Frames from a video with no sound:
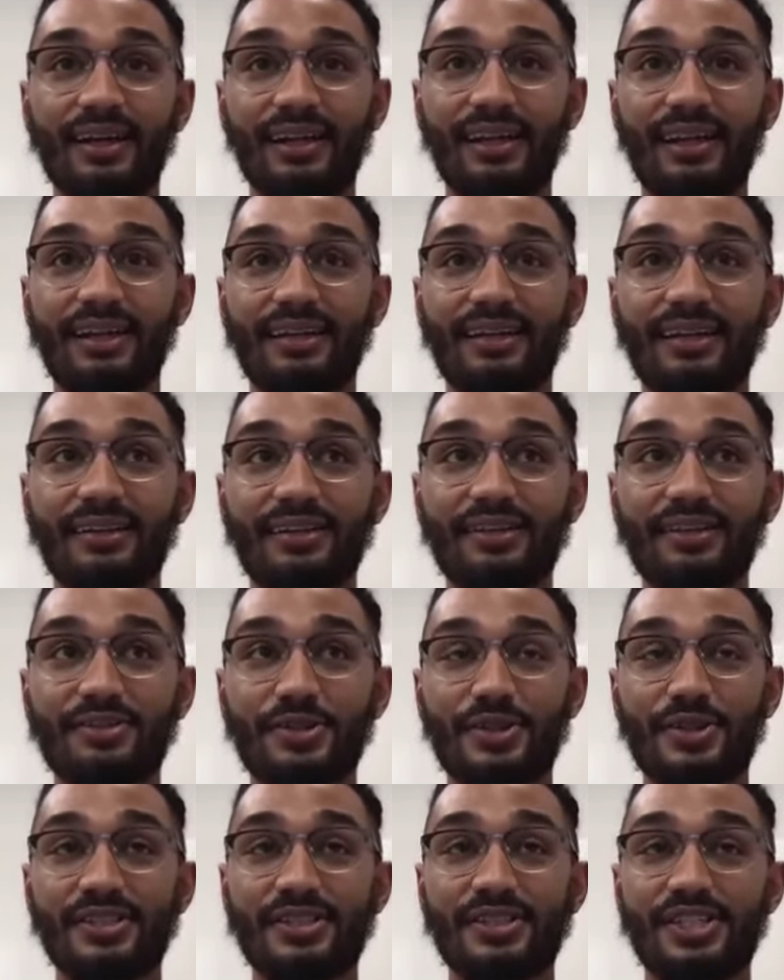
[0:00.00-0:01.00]
like
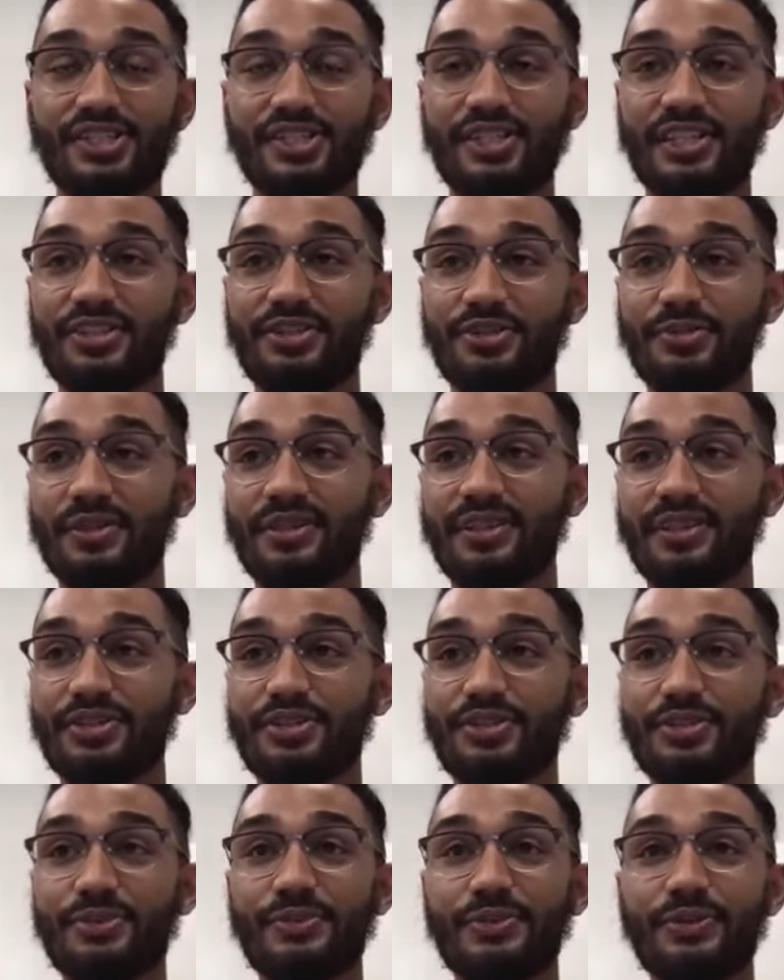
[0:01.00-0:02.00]
transitioning to a
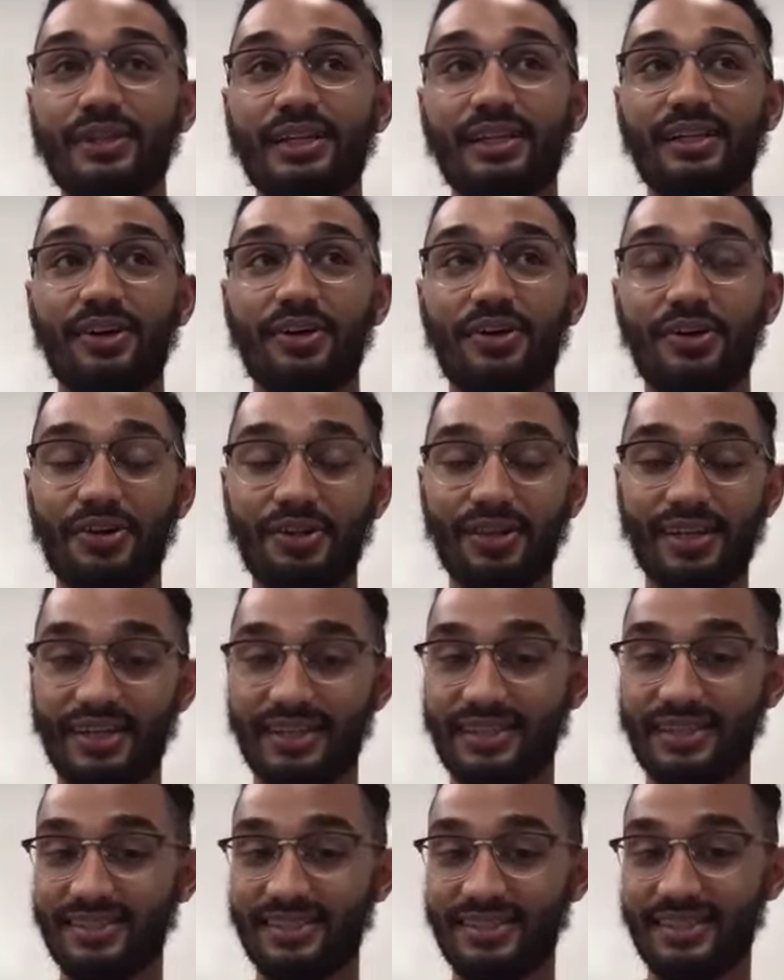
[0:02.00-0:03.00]
teacher role, like all I
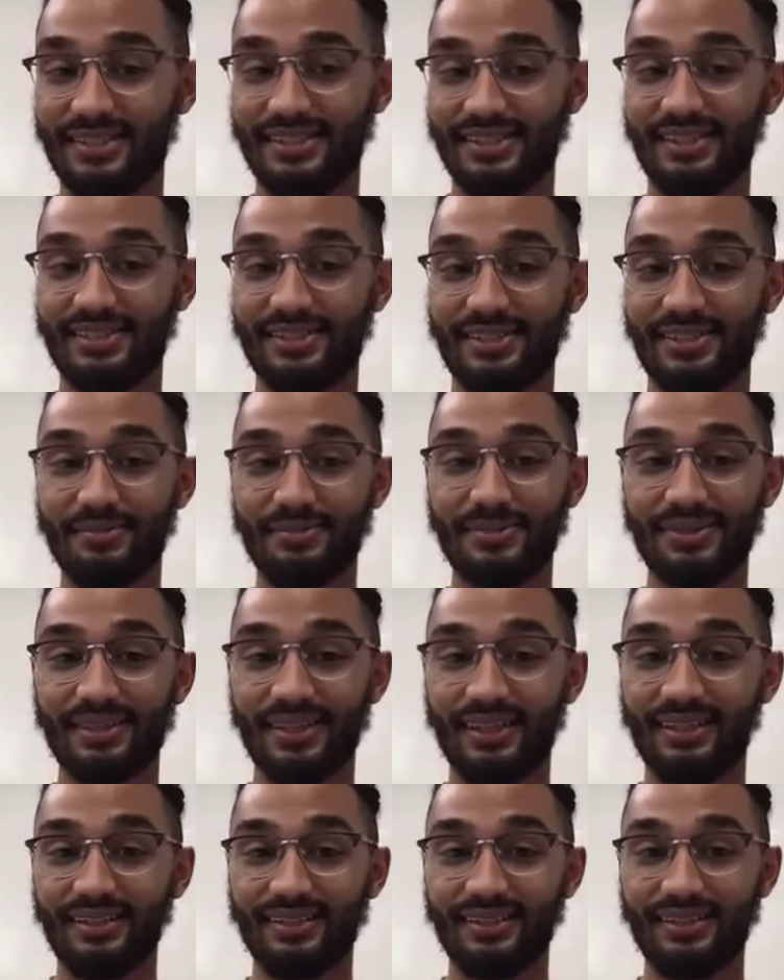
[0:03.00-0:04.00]
can see is systems,
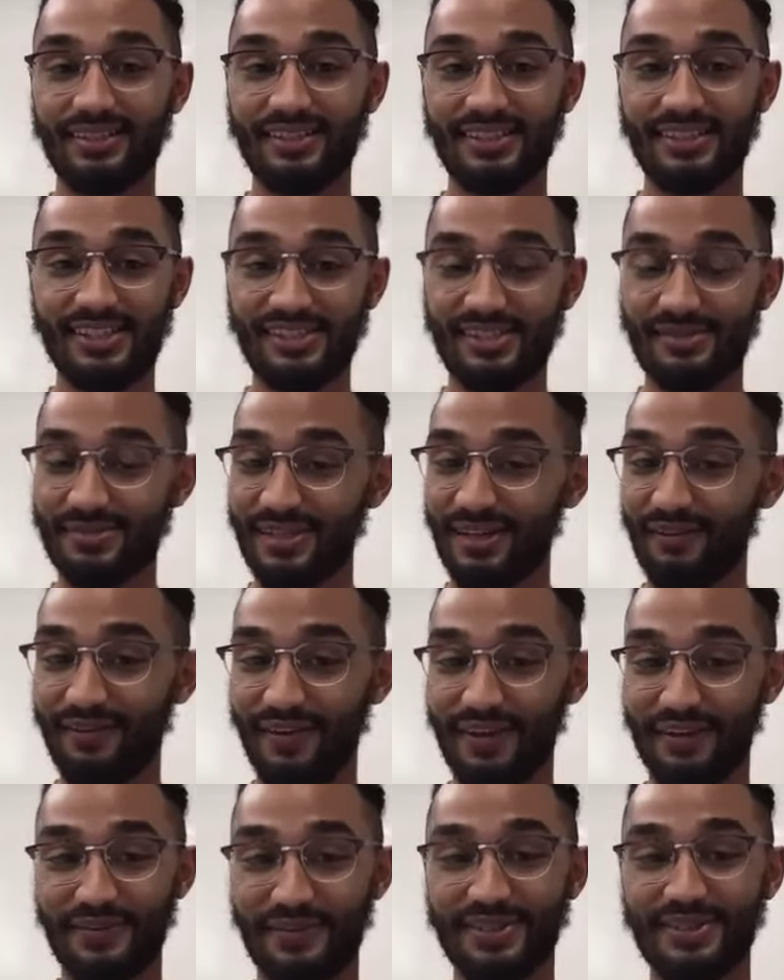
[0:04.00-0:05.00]
like the systems that
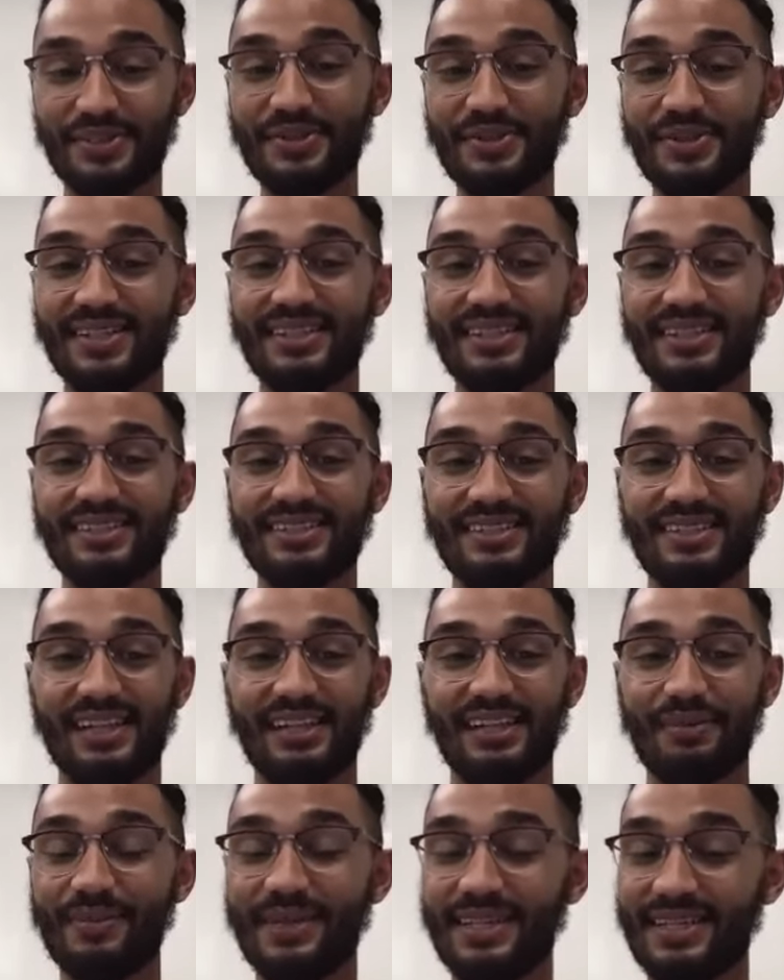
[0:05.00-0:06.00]
affect my students and
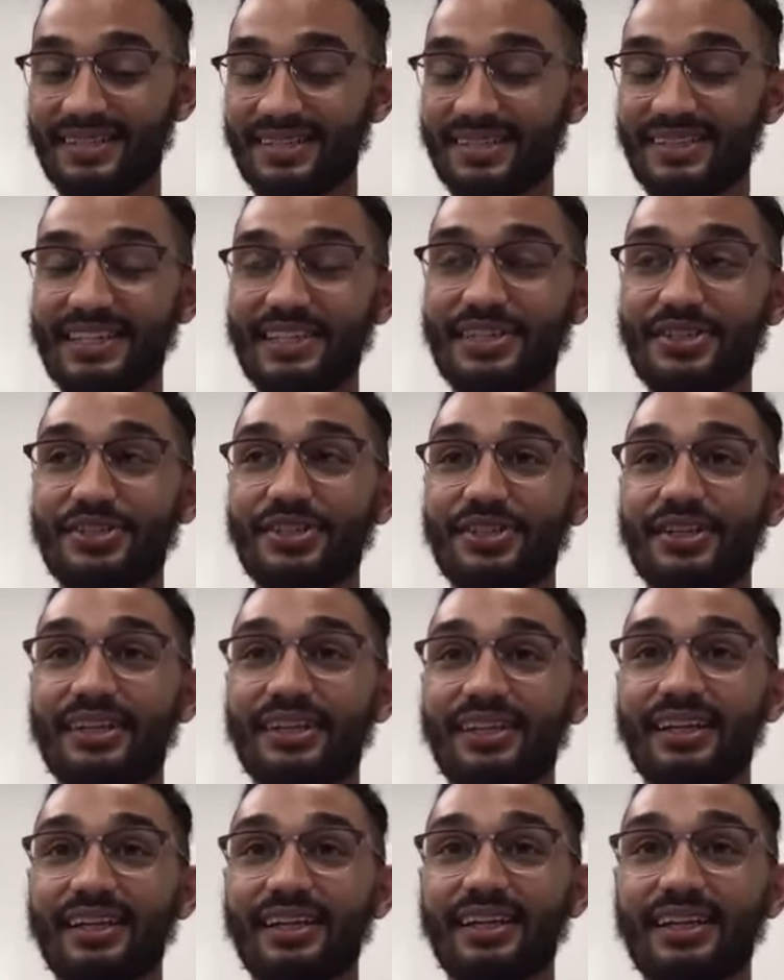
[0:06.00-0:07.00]
like me as a teacher, and
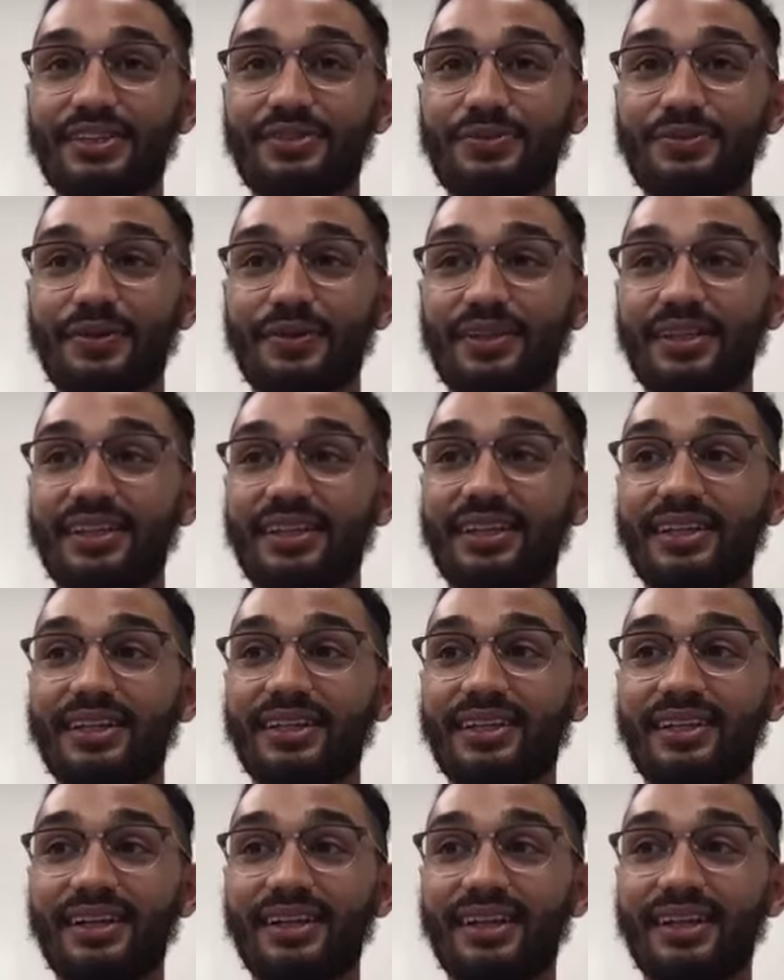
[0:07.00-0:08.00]
like it's
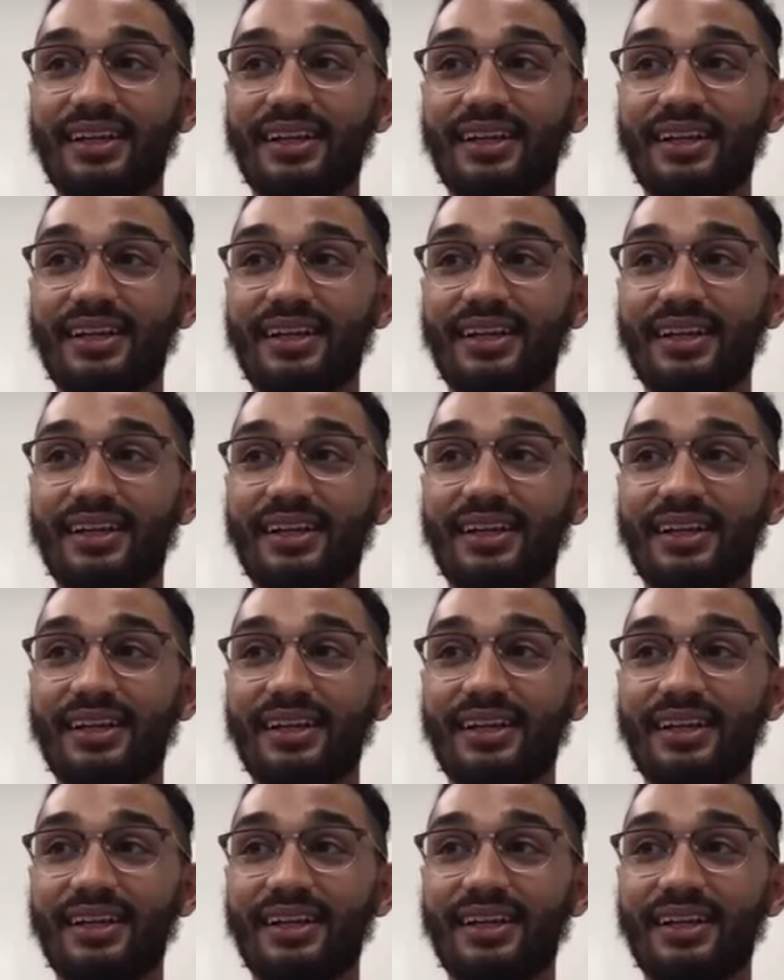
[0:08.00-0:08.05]
really,